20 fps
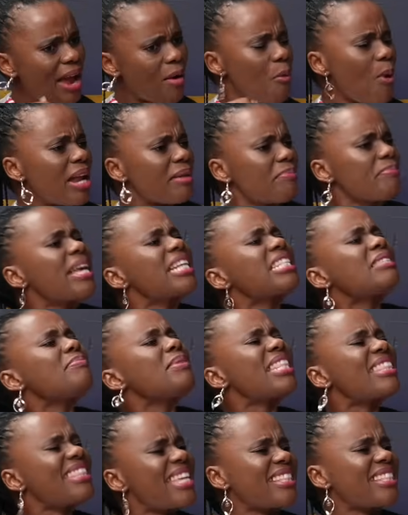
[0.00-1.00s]
What makes me
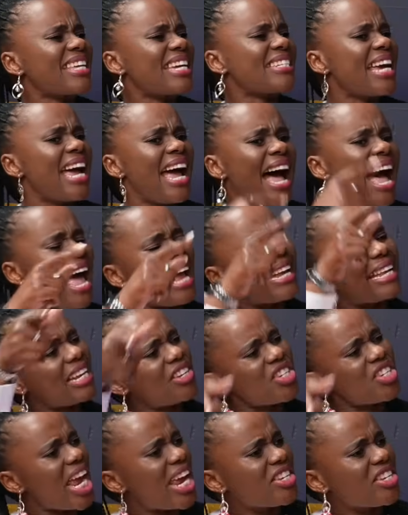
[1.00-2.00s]
think that I can
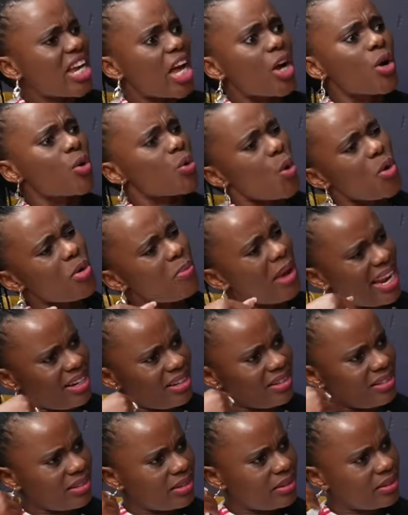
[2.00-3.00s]
change a grown man?
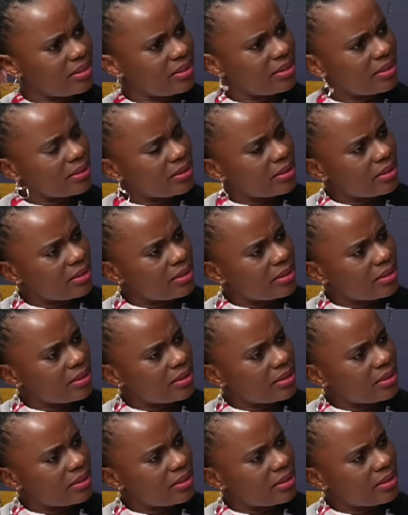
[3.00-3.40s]
Yeah.